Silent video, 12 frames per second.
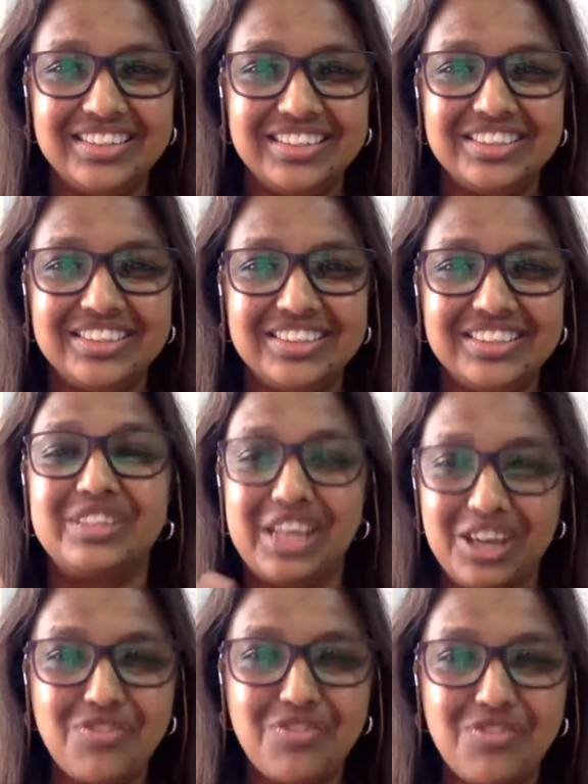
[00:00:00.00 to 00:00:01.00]
So thank you
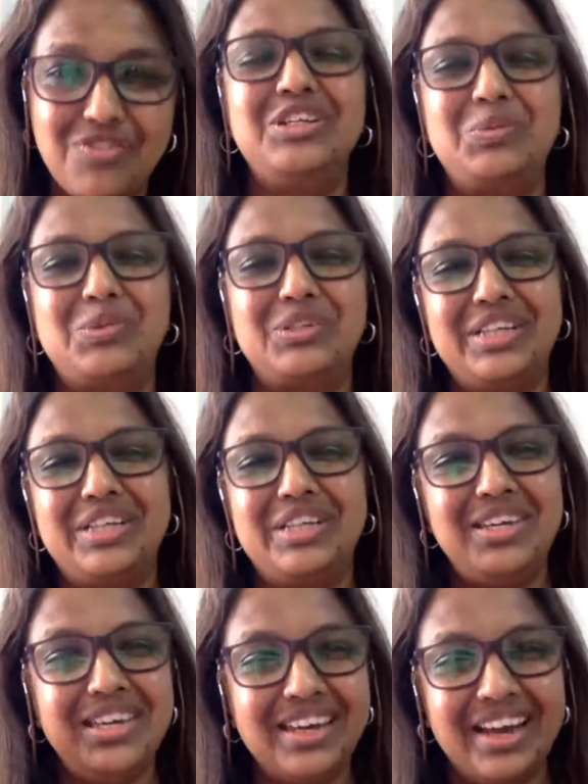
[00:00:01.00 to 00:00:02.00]
for trying to protect
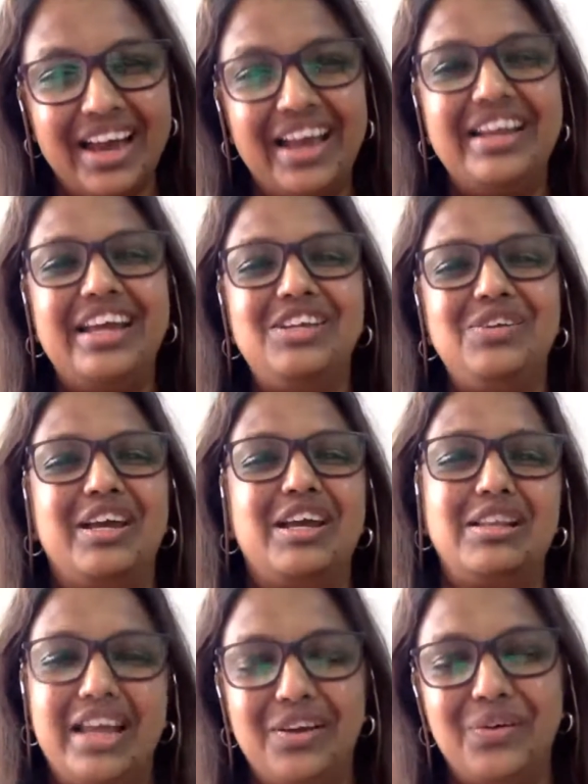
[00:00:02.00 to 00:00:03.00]
me, and then you
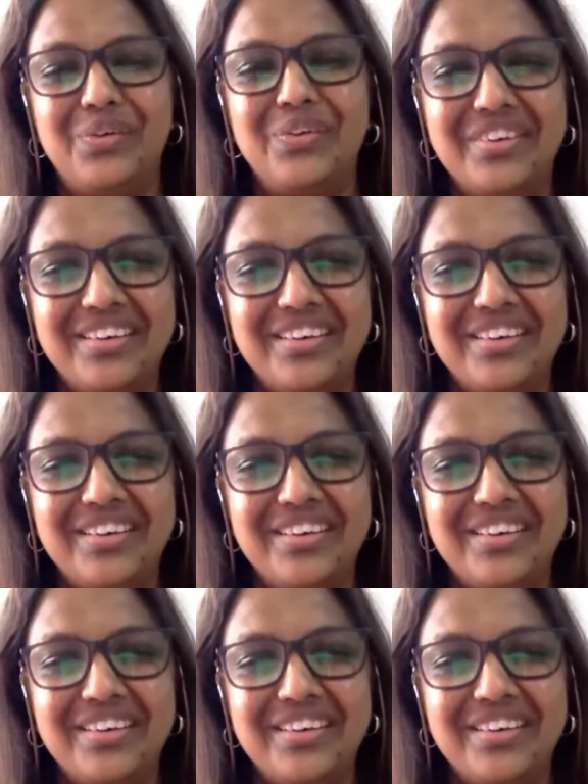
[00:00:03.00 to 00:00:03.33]
can let go.